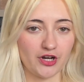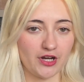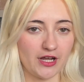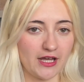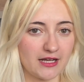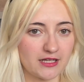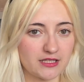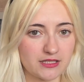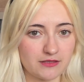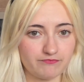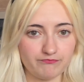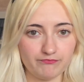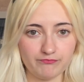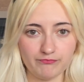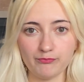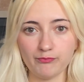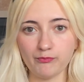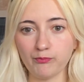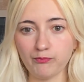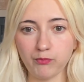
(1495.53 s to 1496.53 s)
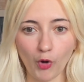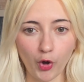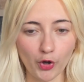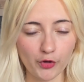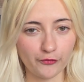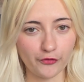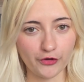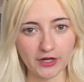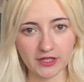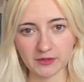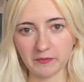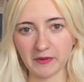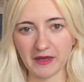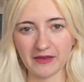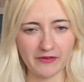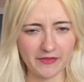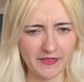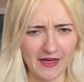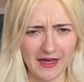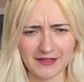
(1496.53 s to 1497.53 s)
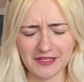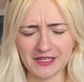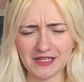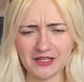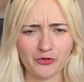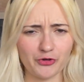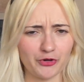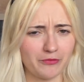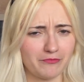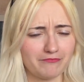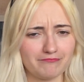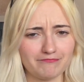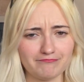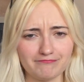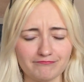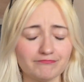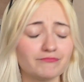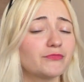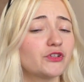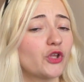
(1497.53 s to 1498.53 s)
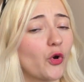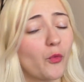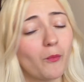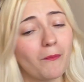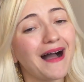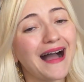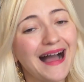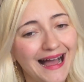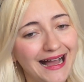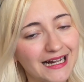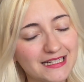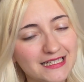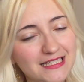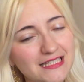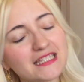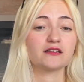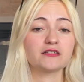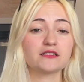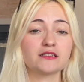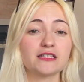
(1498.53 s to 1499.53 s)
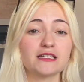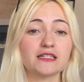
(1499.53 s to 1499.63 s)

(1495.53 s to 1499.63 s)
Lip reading: ex-boyfriend, baby daddy, or Max, she